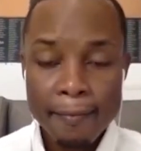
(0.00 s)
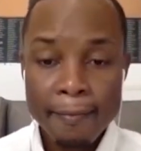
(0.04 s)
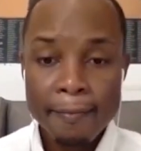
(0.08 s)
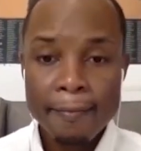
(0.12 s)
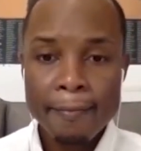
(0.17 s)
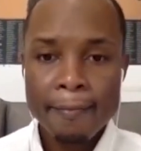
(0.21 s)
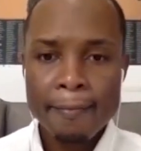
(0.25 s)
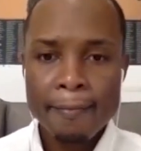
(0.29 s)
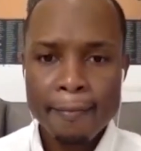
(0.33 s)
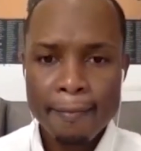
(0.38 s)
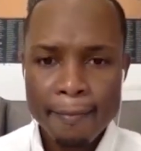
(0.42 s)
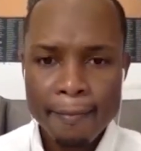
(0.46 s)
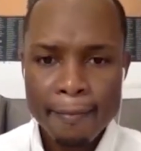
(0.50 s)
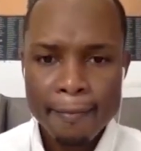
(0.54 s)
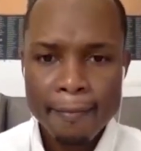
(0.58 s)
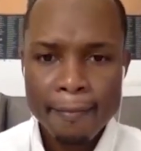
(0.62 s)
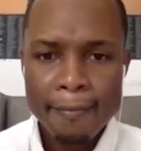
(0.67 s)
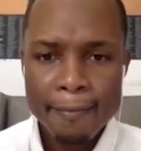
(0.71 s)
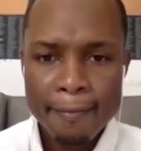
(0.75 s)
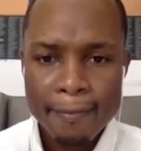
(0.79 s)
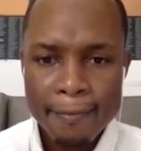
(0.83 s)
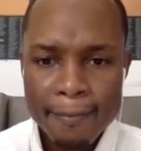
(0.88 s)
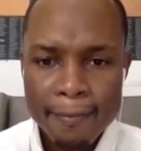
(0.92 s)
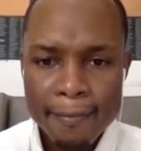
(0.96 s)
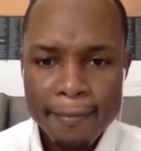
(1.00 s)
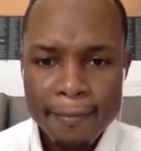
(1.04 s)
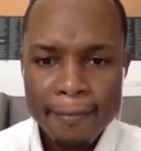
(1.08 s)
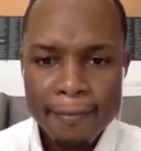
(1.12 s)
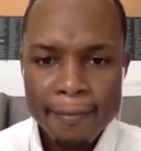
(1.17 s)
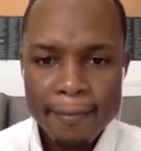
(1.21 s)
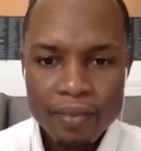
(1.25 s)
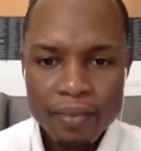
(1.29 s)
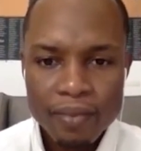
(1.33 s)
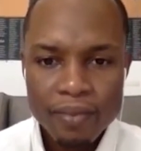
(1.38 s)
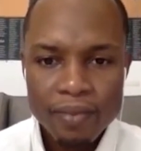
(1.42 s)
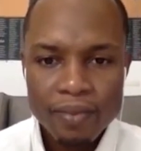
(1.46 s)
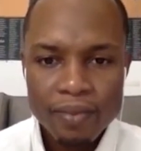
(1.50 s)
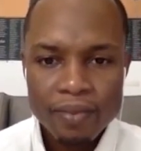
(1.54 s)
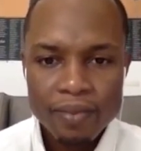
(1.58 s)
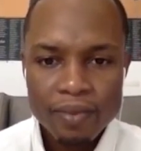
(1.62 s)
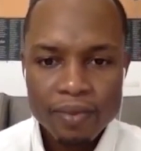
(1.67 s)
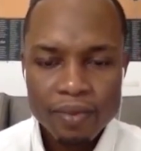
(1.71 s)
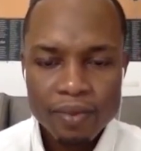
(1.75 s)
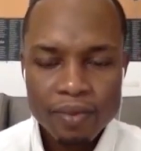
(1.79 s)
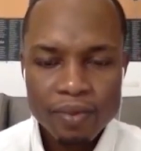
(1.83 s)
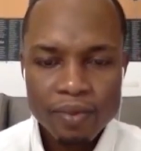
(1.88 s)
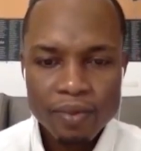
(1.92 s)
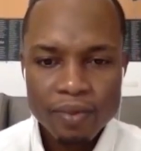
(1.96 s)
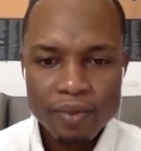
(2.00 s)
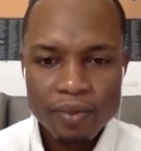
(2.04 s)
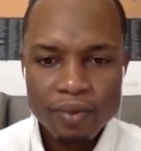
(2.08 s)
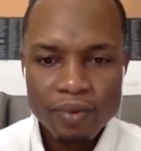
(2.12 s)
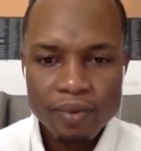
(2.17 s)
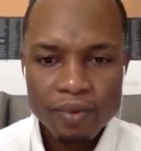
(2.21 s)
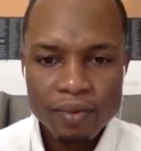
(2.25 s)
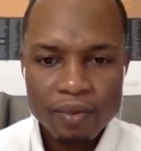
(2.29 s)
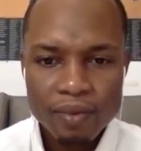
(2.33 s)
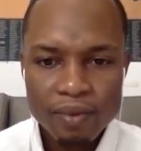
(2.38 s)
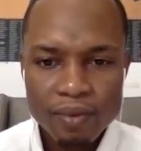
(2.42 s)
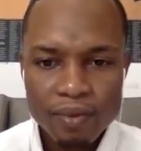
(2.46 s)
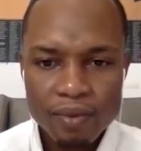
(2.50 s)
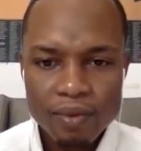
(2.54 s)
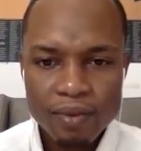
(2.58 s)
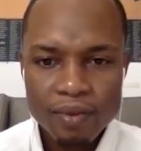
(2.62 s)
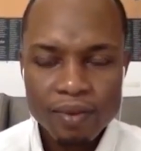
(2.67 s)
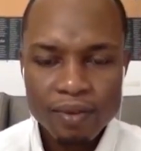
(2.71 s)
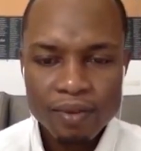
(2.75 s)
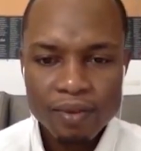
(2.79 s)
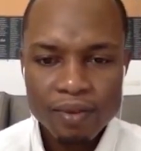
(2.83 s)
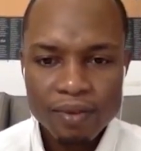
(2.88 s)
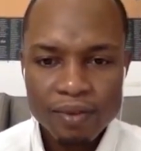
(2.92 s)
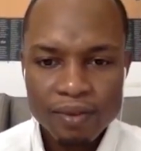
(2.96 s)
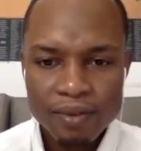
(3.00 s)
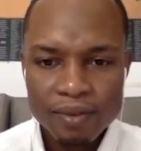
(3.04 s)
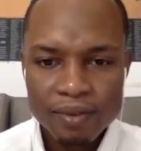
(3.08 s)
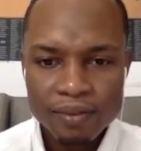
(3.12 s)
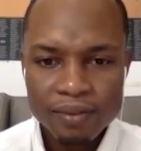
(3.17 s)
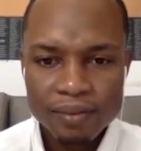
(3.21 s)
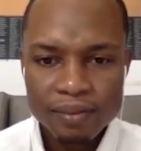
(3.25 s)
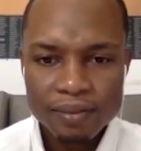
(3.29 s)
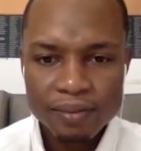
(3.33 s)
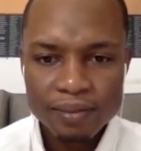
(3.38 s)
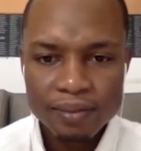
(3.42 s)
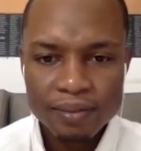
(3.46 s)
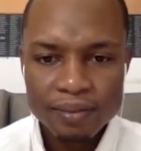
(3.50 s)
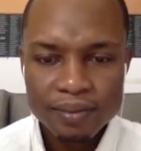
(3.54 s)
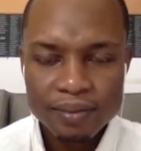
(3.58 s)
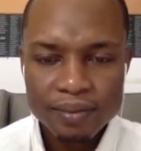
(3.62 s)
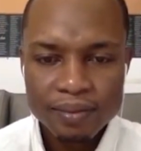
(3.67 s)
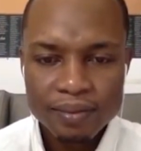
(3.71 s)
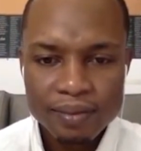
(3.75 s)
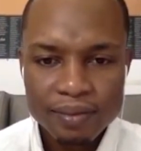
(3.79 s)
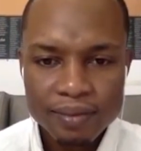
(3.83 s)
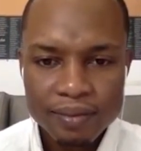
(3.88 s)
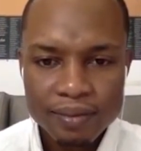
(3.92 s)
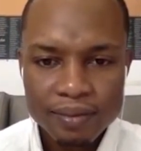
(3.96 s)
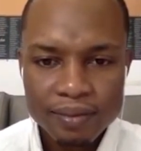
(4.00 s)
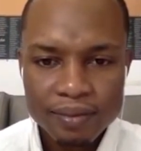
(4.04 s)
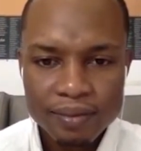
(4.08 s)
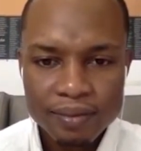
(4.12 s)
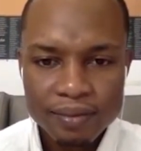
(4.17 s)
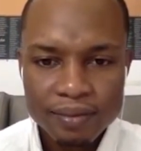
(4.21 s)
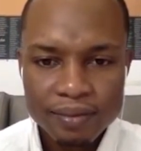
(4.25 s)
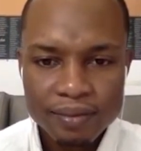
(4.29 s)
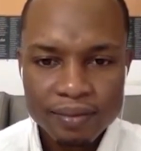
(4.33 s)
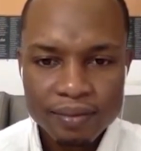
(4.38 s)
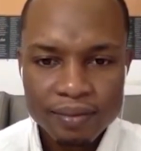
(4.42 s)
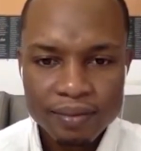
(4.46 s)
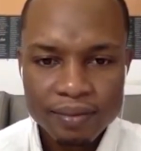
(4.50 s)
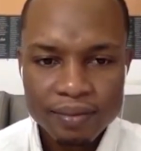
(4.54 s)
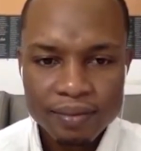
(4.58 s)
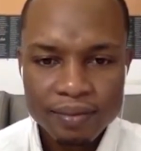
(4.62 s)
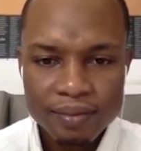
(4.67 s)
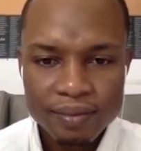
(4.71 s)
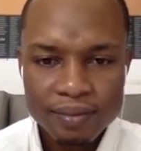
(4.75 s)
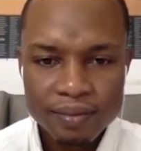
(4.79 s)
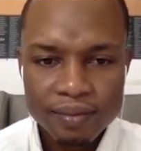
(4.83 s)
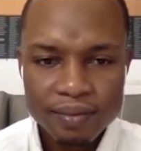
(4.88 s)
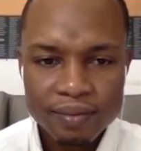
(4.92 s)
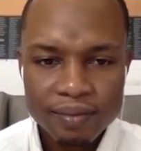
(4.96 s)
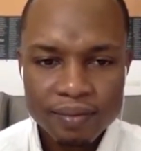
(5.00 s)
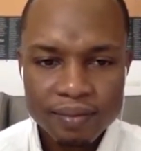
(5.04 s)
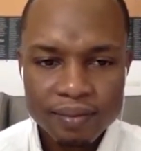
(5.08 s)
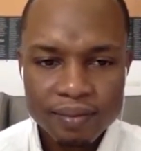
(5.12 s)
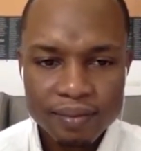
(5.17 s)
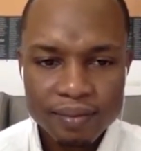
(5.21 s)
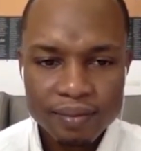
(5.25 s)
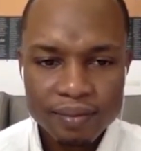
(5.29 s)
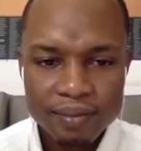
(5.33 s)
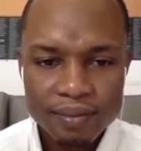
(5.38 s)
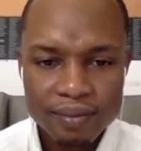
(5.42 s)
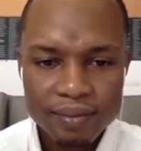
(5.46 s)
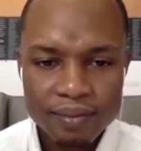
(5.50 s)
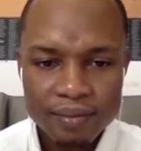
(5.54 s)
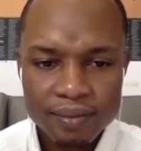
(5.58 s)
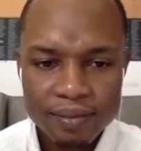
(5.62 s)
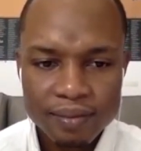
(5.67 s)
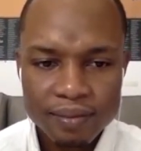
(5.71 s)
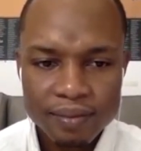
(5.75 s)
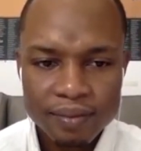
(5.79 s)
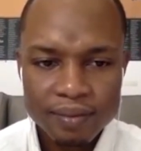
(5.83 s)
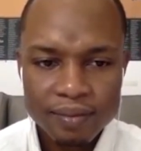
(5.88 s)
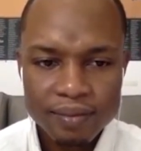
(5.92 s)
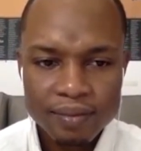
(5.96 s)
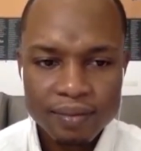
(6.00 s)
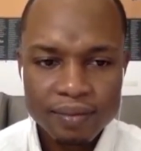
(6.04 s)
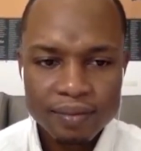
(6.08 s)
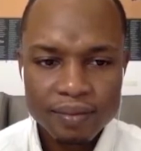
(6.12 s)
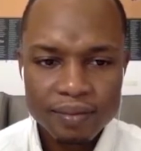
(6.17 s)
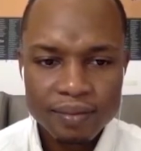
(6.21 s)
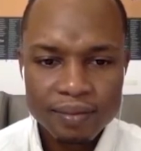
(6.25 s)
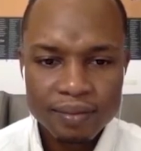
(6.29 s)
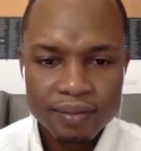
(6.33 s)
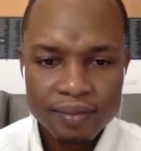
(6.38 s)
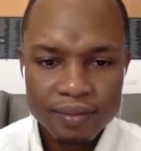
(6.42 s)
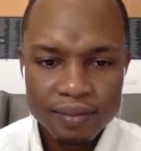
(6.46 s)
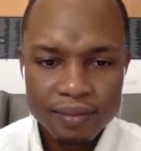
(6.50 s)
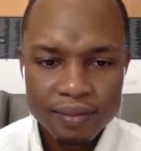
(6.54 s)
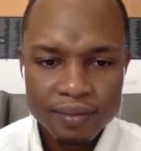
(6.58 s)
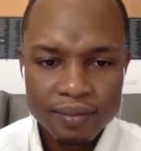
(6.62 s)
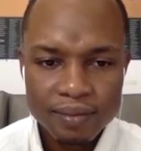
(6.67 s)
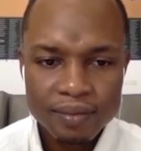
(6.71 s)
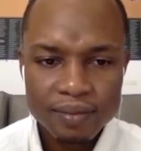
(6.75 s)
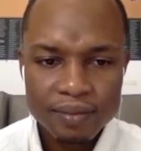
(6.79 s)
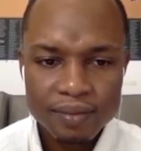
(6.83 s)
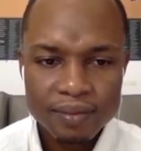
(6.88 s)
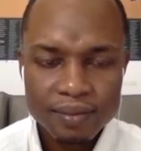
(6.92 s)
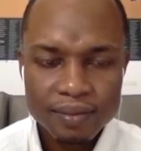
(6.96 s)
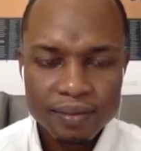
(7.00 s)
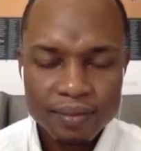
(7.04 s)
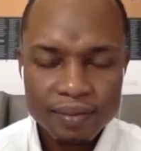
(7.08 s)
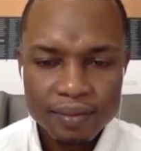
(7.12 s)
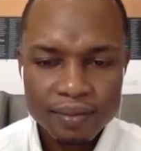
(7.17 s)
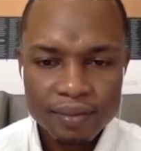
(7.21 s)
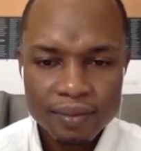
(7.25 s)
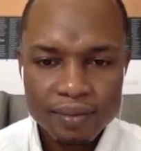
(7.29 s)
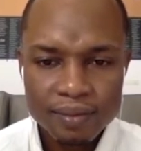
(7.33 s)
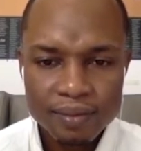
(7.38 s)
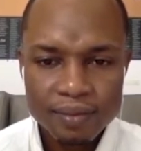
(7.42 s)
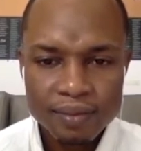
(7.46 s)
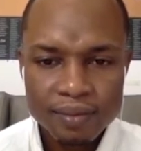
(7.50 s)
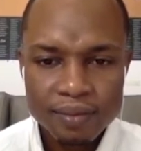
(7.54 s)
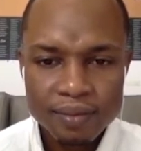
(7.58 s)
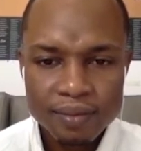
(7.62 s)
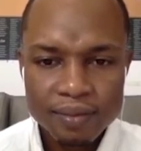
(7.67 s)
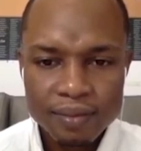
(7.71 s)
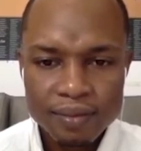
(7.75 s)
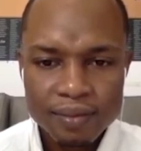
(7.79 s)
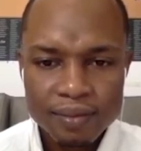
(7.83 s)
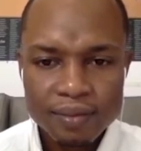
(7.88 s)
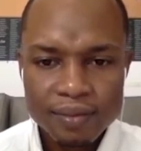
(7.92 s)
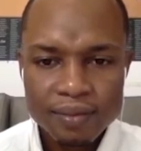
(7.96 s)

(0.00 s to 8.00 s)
The person shown says nothing.